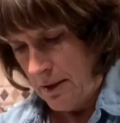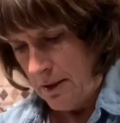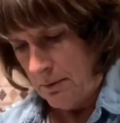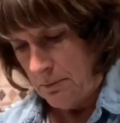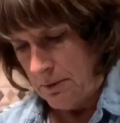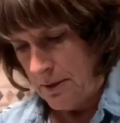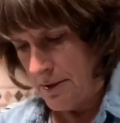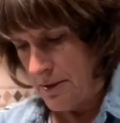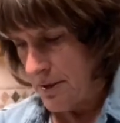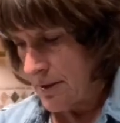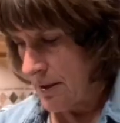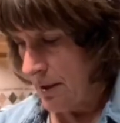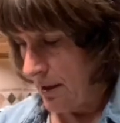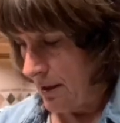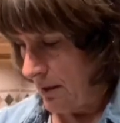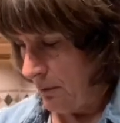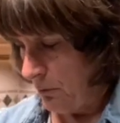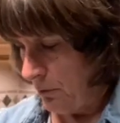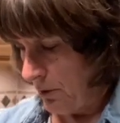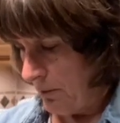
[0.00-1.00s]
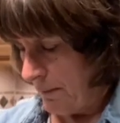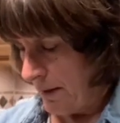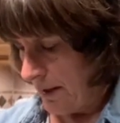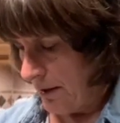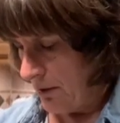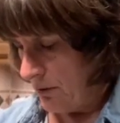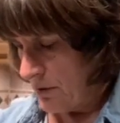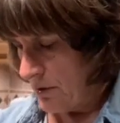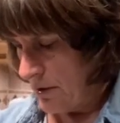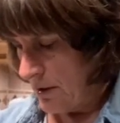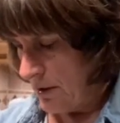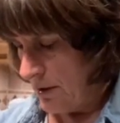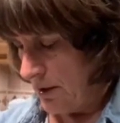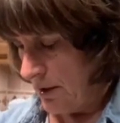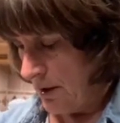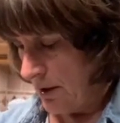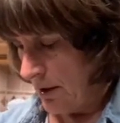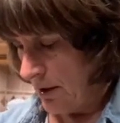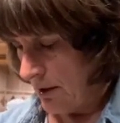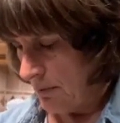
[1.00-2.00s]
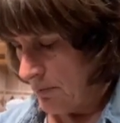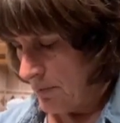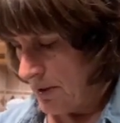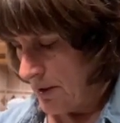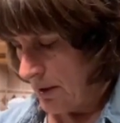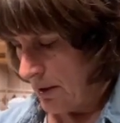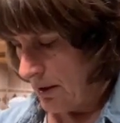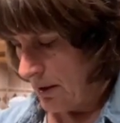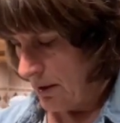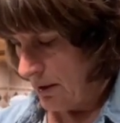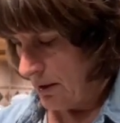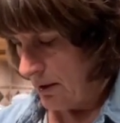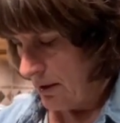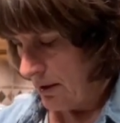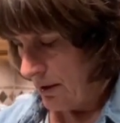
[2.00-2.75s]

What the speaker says: This is kind of where my OCD comes in.